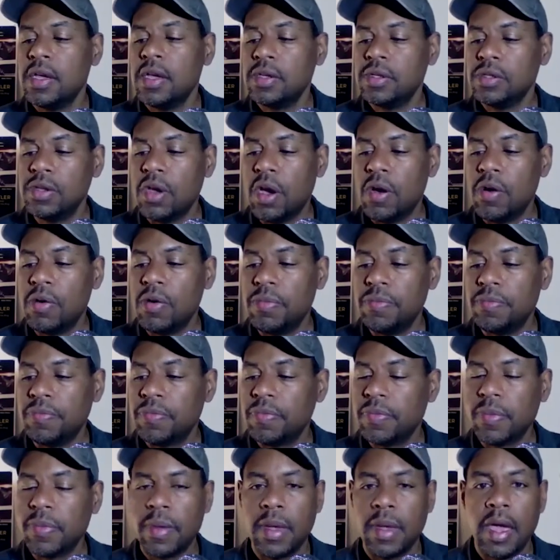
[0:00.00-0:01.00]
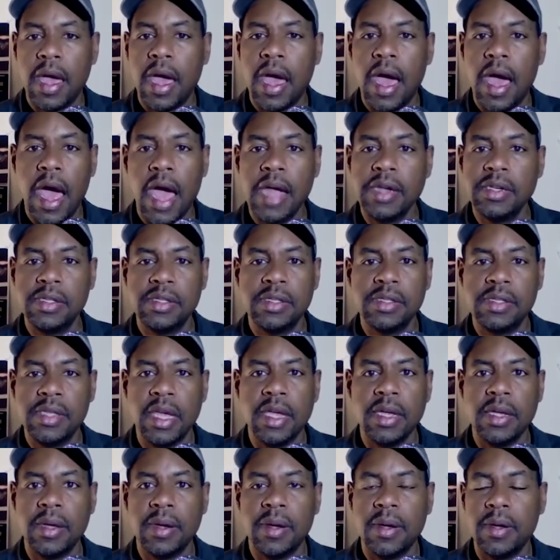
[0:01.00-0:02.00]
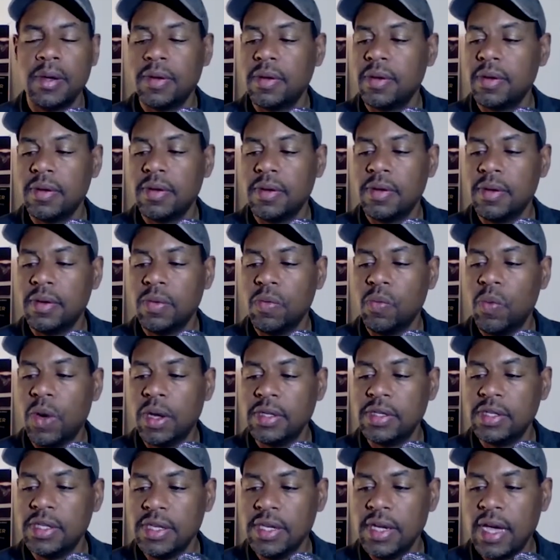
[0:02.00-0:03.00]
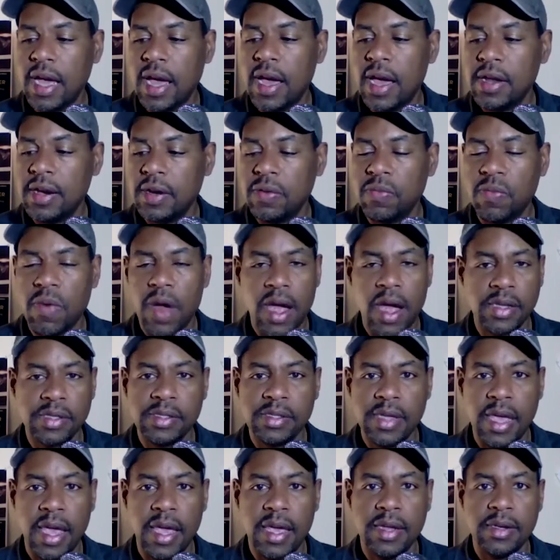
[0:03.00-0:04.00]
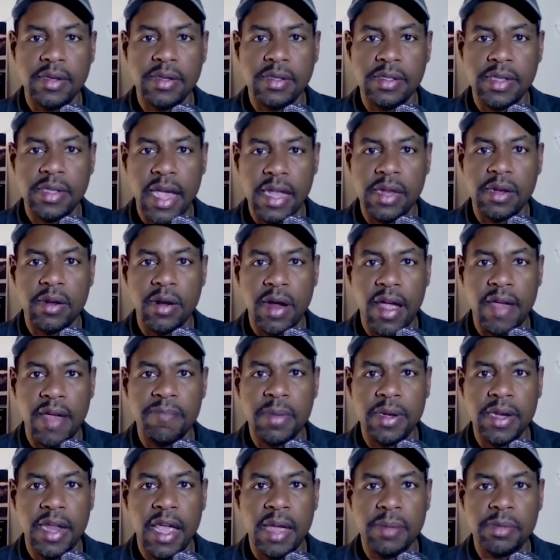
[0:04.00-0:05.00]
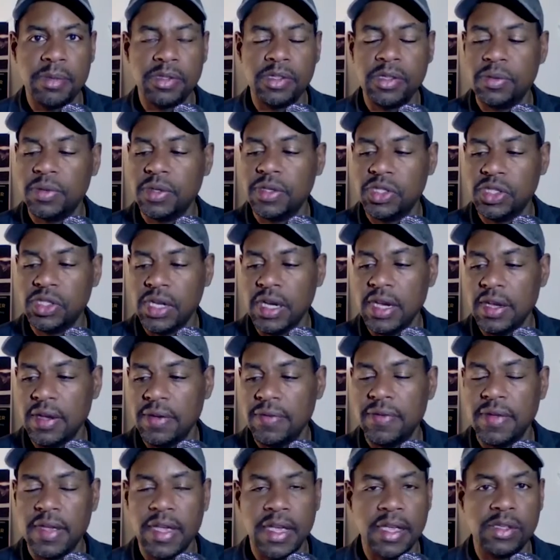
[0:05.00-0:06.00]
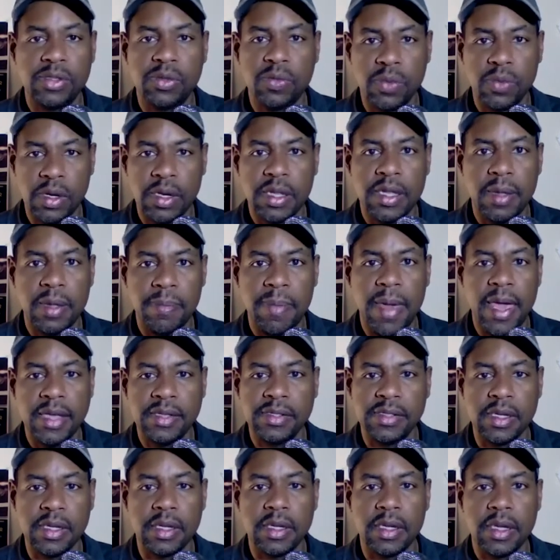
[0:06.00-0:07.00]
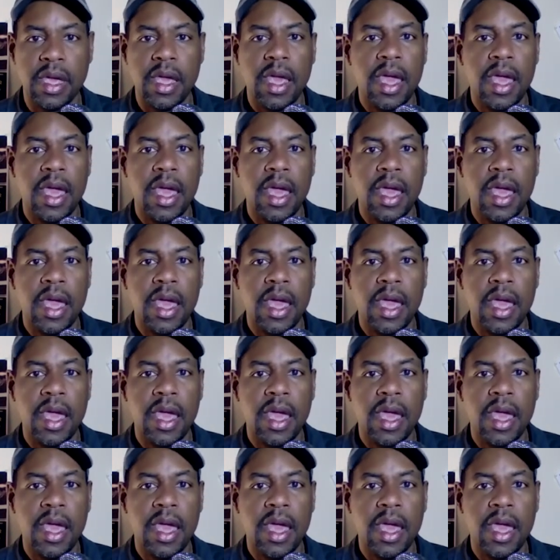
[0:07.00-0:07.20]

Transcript: So I just think what Dion and Roxanne Taylor have been able to achieve is really amazing.